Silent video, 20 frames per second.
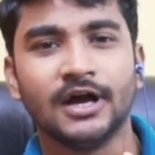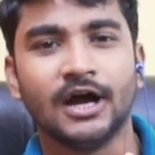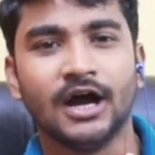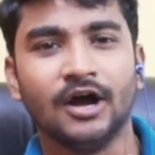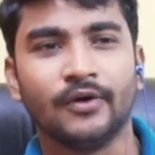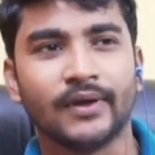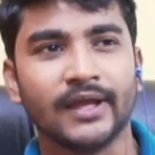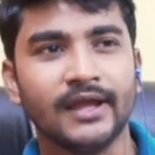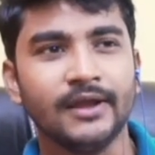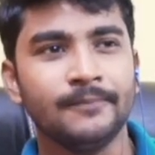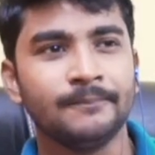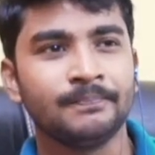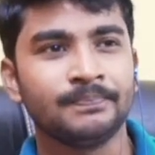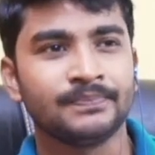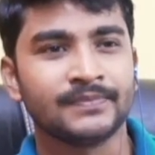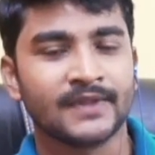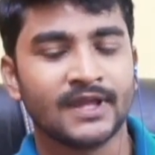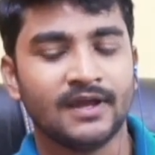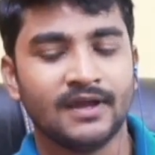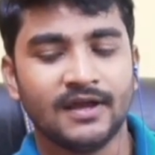Okay,
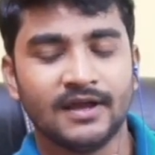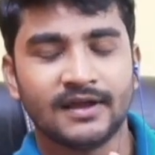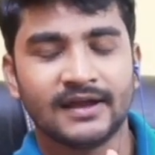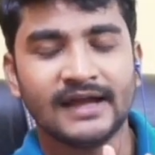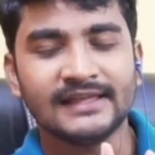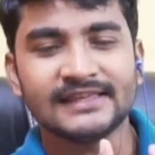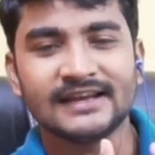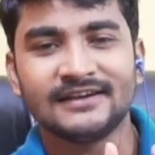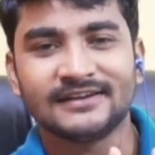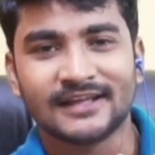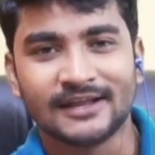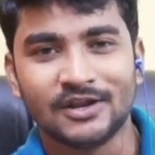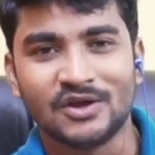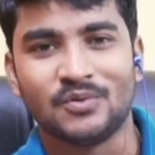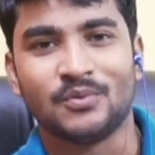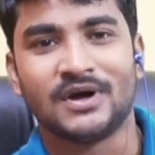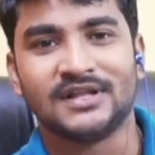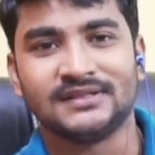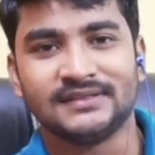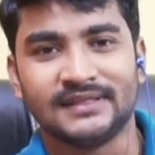guys, I'll tell
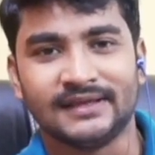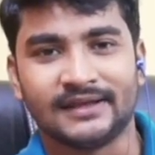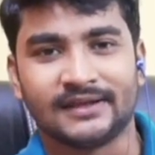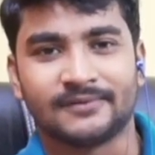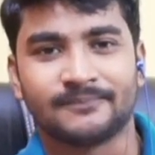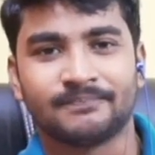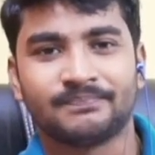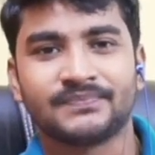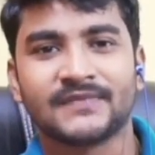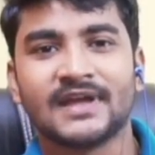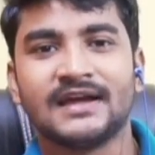you one thing.